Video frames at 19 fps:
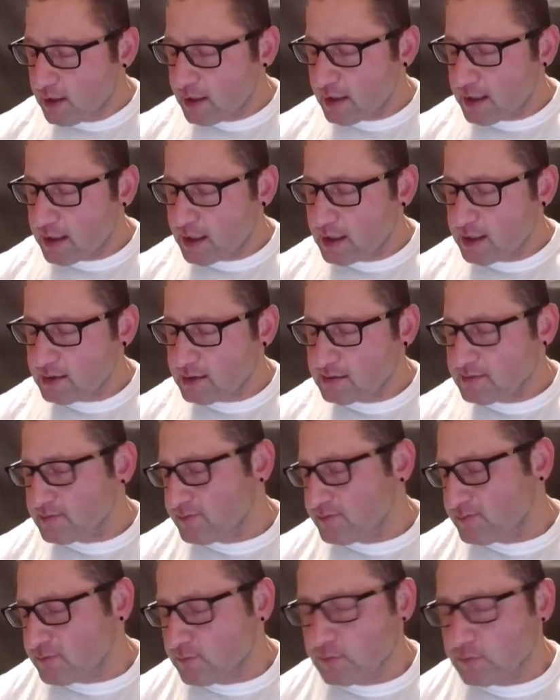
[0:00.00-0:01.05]
Uh,
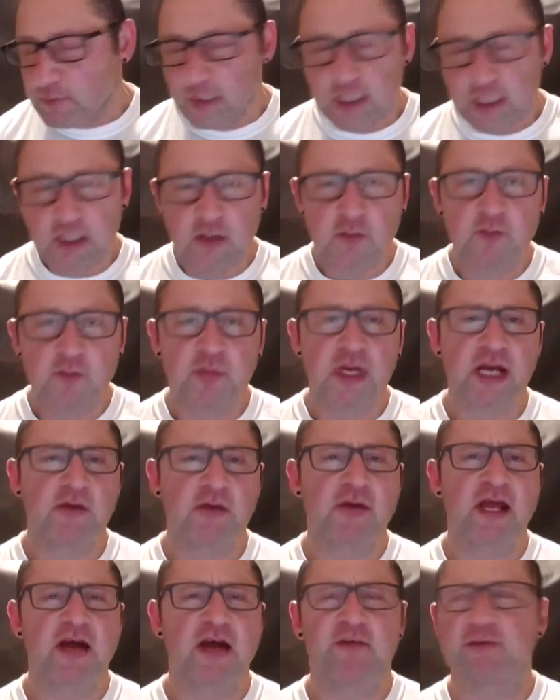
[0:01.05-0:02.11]
you know, but I
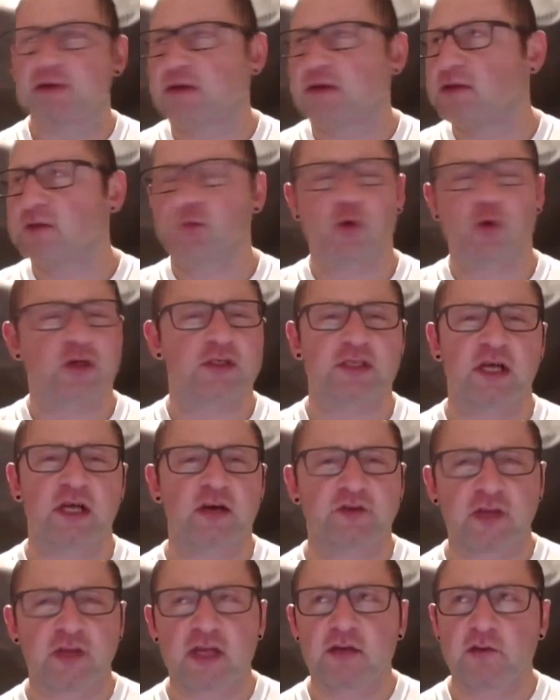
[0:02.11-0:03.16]
would have tons more
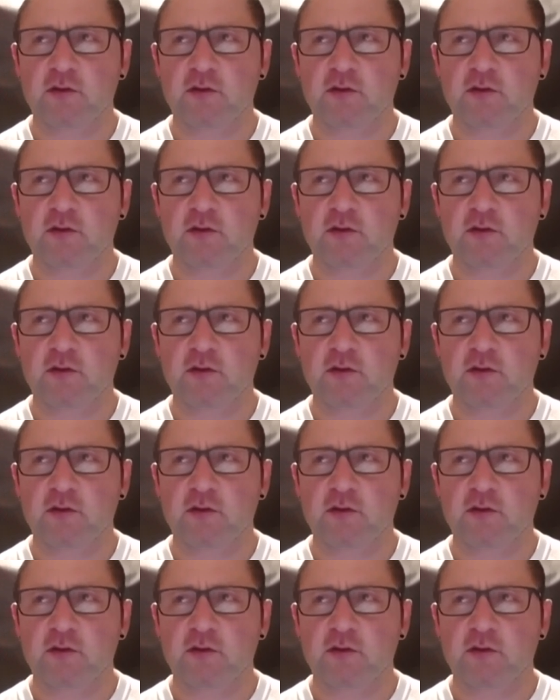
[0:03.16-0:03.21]
stuff that